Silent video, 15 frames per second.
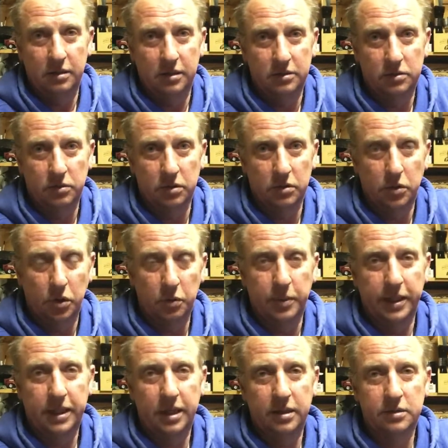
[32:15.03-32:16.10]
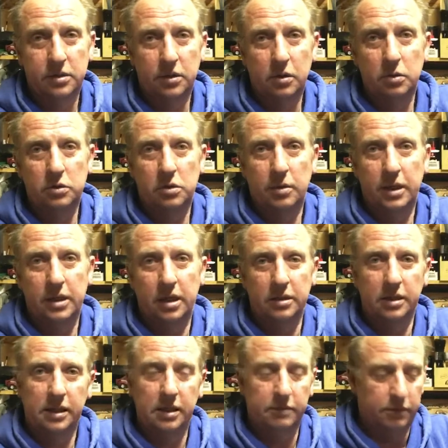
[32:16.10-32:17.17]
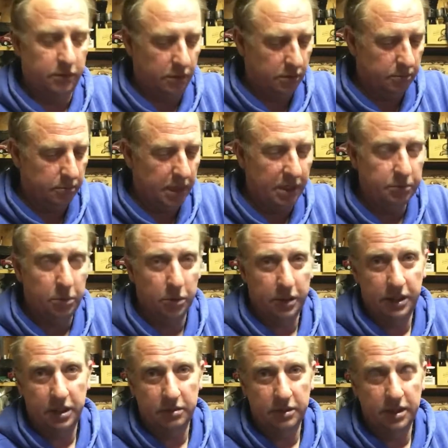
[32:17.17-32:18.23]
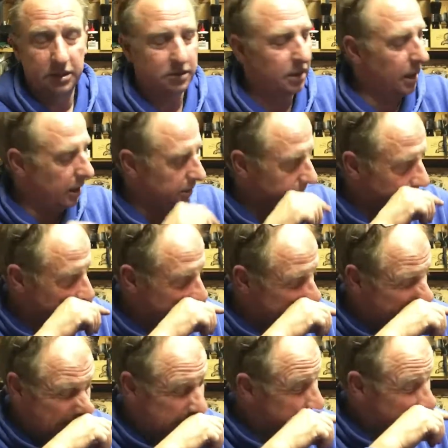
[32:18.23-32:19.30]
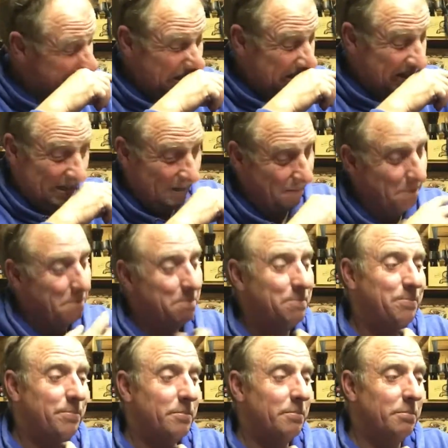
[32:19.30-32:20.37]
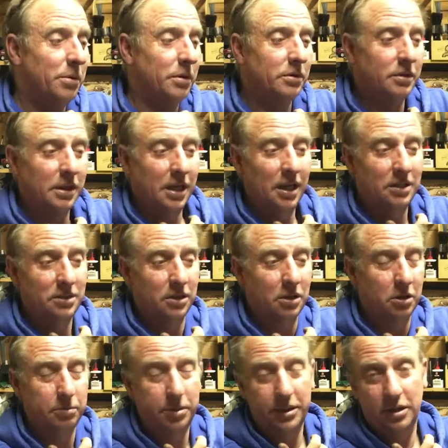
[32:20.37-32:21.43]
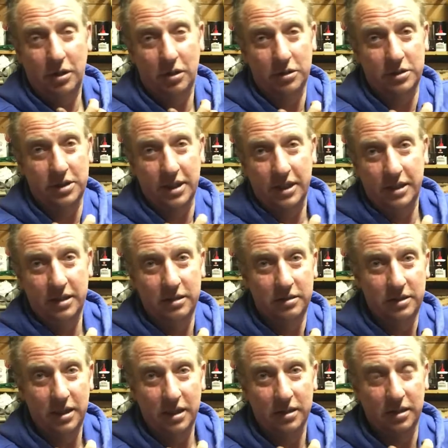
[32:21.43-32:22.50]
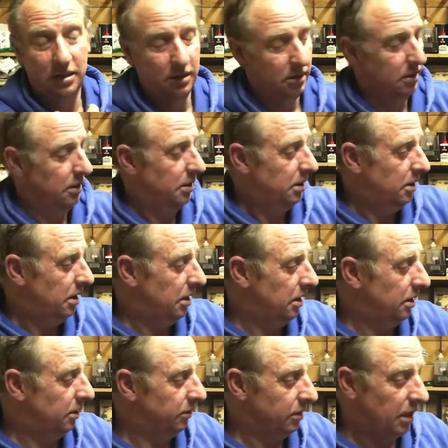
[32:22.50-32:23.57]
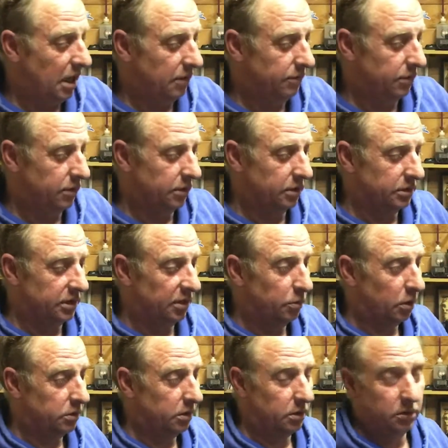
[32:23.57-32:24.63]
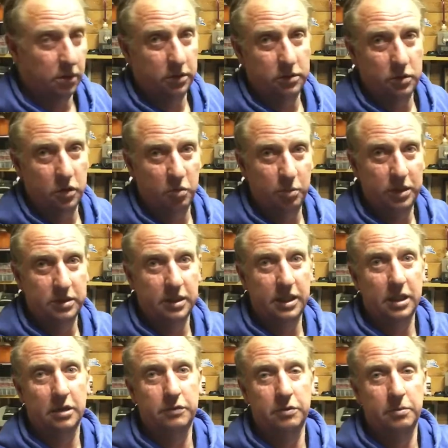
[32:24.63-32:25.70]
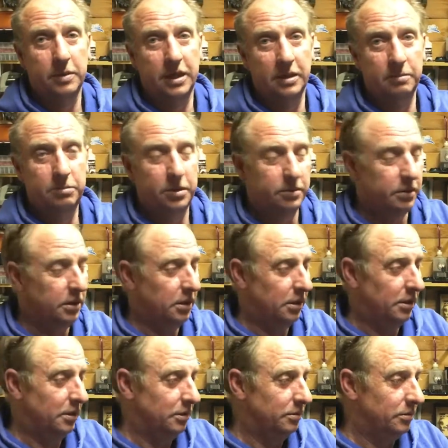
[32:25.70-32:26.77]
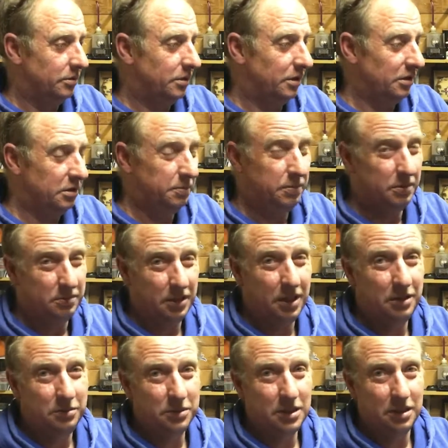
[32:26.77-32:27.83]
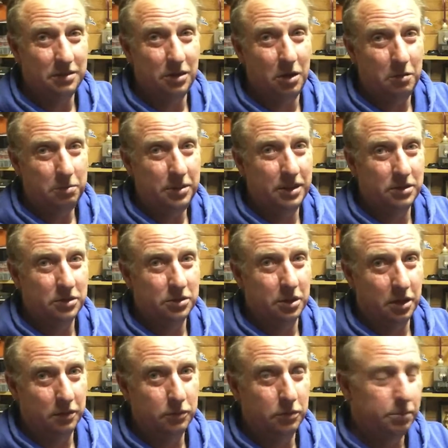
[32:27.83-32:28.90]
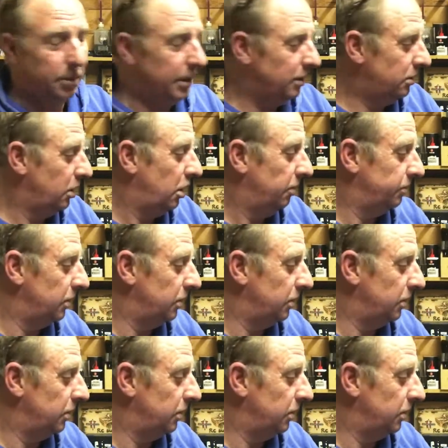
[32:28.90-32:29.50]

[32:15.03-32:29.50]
sort of 2 weekends ago, so I had to give her my buggy to race last week, but the guys at RPRC said they'll have a look and see what they can do, so I'm waiting to hear from them. But so I tell you, it was a top end servo, paid top